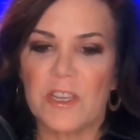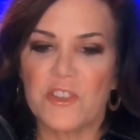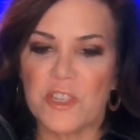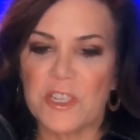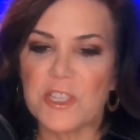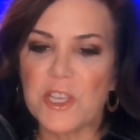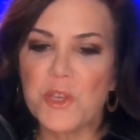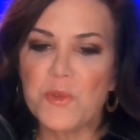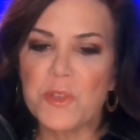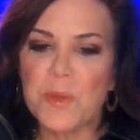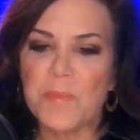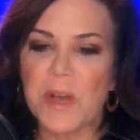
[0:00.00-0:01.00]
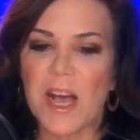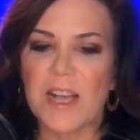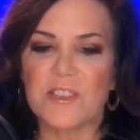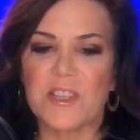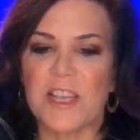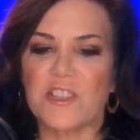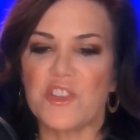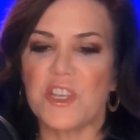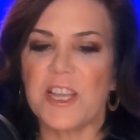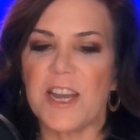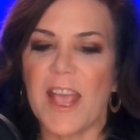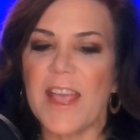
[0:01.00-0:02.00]
She's the union boss, and
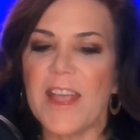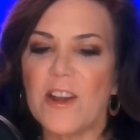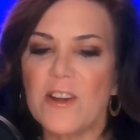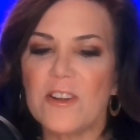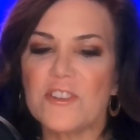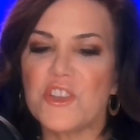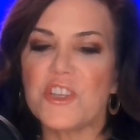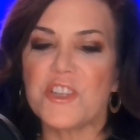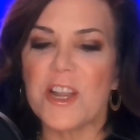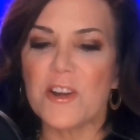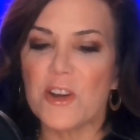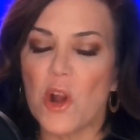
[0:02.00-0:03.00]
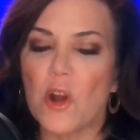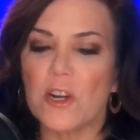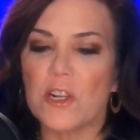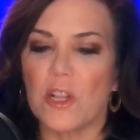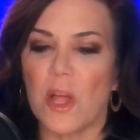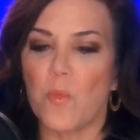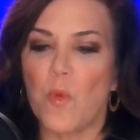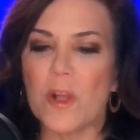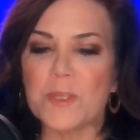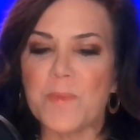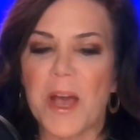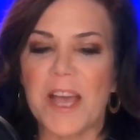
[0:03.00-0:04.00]
she shared an article on
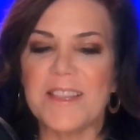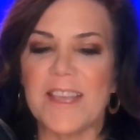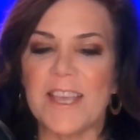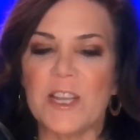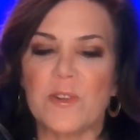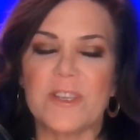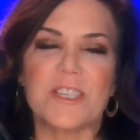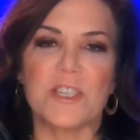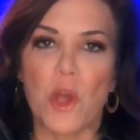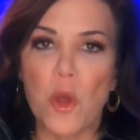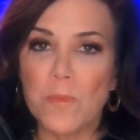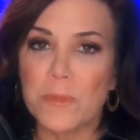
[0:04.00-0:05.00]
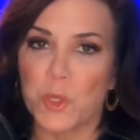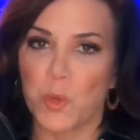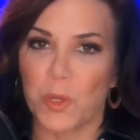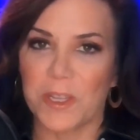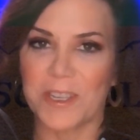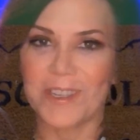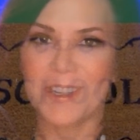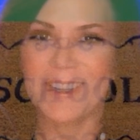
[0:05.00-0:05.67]
what's behind the increase in homeschooling,